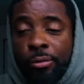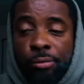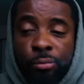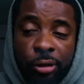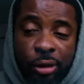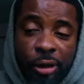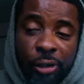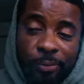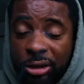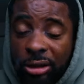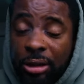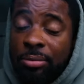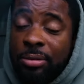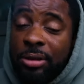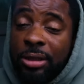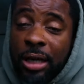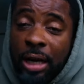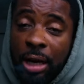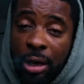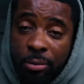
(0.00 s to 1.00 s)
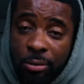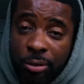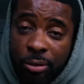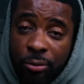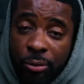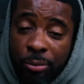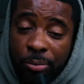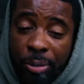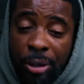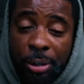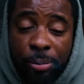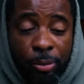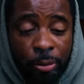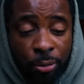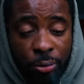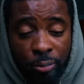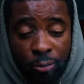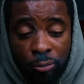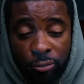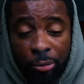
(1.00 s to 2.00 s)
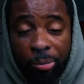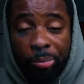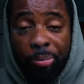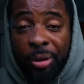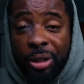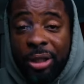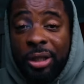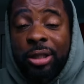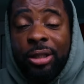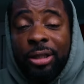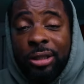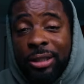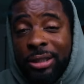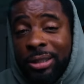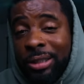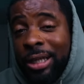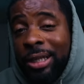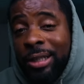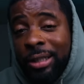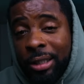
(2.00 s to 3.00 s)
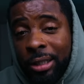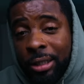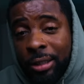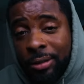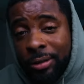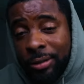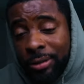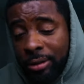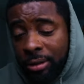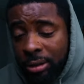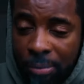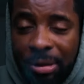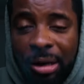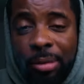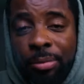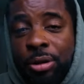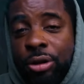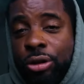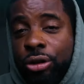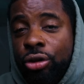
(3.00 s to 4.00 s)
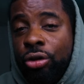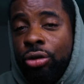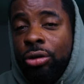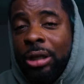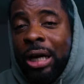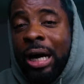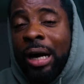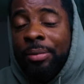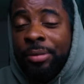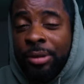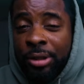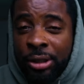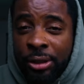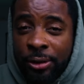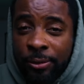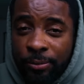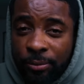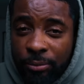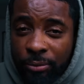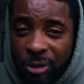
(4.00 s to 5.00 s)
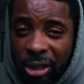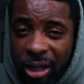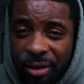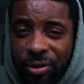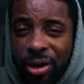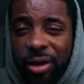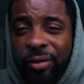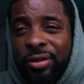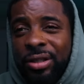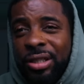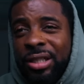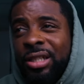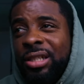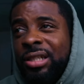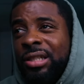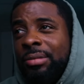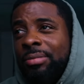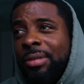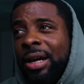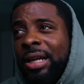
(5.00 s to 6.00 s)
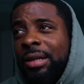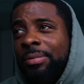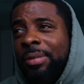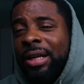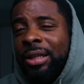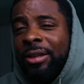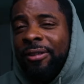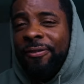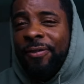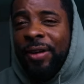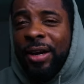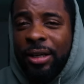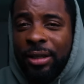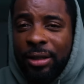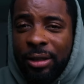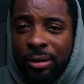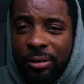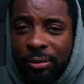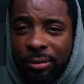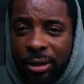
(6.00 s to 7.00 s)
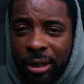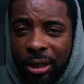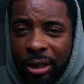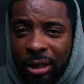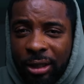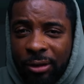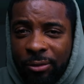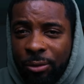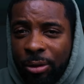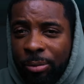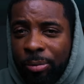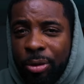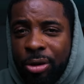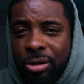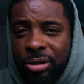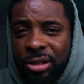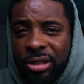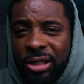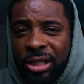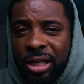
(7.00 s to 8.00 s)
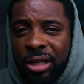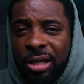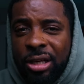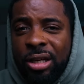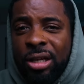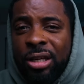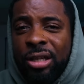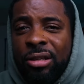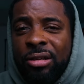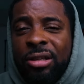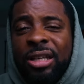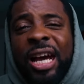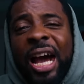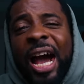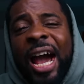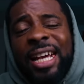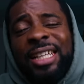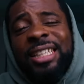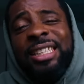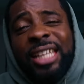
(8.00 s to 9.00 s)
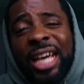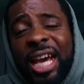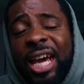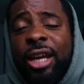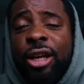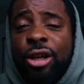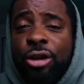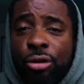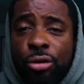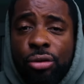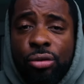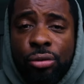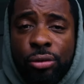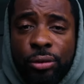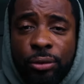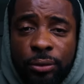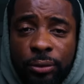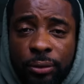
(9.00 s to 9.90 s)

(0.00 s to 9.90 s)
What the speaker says: But sometimes when people repeatedly say things, it might be the total opposite. Have you ever seen somebody about to fight and one person say, "I ain't scared of you"?